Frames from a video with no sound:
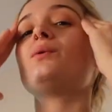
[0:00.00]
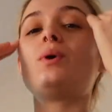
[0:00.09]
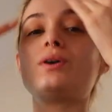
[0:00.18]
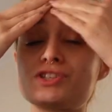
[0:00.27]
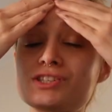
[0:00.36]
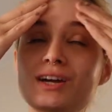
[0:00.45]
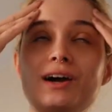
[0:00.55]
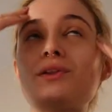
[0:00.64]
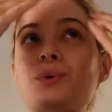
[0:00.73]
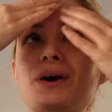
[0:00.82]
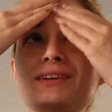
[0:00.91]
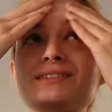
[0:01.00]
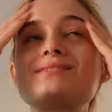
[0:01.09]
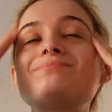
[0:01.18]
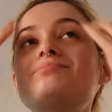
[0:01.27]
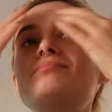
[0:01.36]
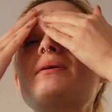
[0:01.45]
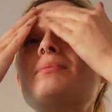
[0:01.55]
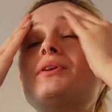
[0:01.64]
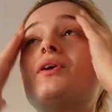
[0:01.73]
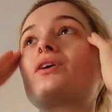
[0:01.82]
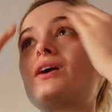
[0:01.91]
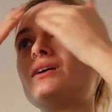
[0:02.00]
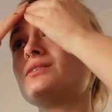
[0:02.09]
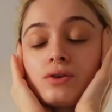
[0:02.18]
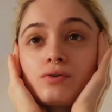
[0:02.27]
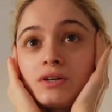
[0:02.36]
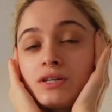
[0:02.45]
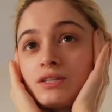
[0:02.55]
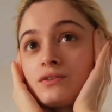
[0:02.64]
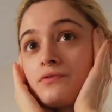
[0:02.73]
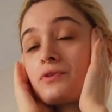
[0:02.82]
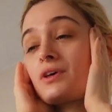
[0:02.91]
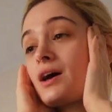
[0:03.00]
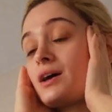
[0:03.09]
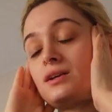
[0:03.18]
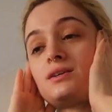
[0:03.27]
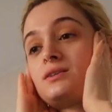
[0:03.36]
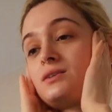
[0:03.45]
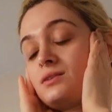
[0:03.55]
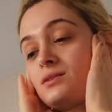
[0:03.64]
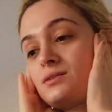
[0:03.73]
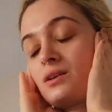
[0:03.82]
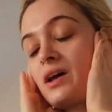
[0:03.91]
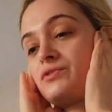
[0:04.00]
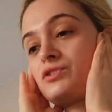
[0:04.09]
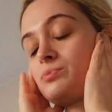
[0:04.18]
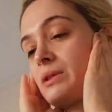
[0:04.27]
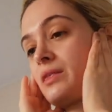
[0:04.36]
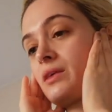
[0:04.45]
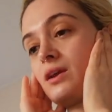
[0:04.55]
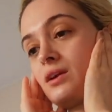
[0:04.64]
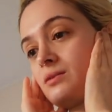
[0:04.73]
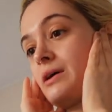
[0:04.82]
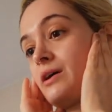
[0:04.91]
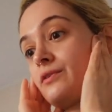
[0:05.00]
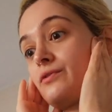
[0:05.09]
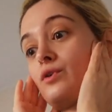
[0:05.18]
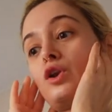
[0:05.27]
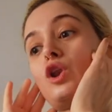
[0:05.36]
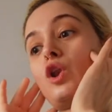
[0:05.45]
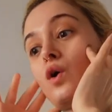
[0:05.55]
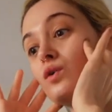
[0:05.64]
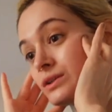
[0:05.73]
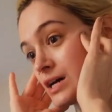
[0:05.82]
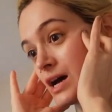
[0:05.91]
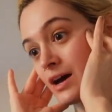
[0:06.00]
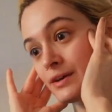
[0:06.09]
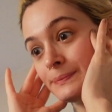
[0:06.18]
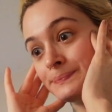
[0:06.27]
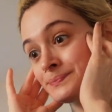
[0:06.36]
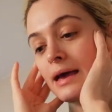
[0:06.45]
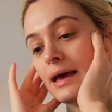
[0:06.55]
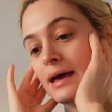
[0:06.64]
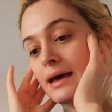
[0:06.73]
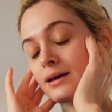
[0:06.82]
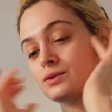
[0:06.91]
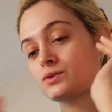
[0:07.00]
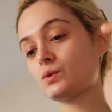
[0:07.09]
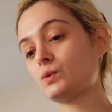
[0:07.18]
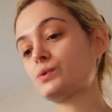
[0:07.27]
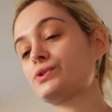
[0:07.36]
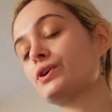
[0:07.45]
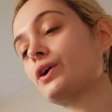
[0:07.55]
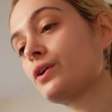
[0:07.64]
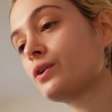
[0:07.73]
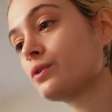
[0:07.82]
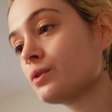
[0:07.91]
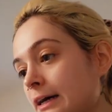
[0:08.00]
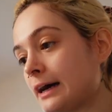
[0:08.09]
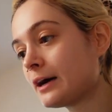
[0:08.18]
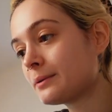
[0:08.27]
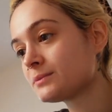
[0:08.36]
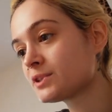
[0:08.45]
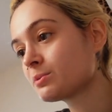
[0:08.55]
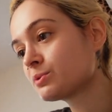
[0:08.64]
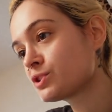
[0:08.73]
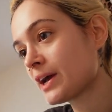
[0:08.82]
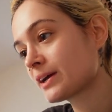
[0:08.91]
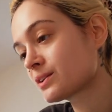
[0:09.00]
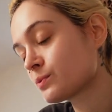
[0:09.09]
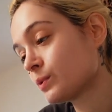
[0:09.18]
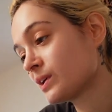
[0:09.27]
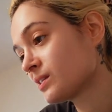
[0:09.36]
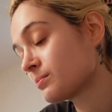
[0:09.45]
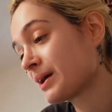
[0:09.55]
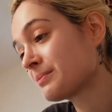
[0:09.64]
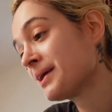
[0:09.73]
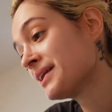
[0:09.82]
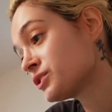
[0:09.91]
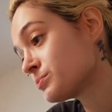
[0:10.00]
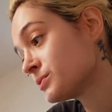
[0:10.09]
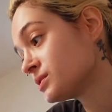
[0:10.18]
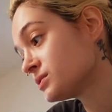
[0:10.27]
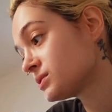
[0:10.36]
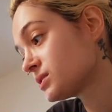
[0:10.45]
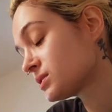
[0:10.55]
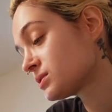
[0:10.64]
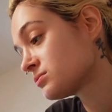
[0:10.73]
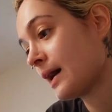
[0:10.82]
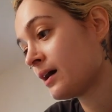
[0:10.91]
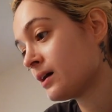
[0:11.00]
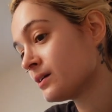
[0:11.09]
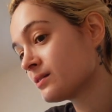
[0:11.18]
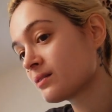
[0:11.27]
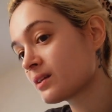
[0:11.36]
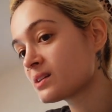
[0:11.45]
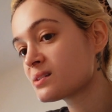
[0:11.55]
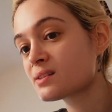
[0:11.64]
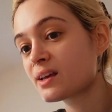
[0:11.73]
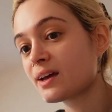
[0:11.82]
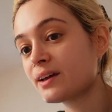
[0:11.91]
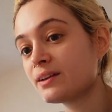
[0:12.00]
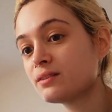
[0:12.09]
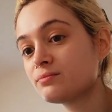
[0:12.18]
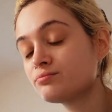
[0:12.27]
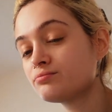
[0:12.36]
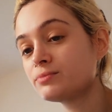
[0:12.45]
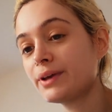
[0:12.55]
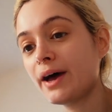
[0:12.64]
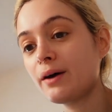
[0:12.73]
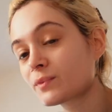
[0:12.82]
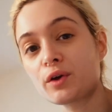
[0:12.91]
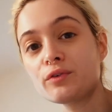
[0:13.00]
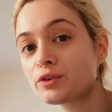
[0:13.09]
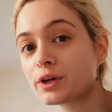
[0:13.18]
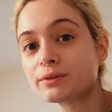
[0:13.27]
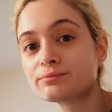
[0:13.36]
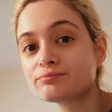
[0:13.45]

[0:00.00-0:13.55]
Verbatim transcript: Well, just color wise, maybe not cut. The reason for that is I've just been thinking about it for a long time and also um, double checked with my management and they said, yeah, go for it.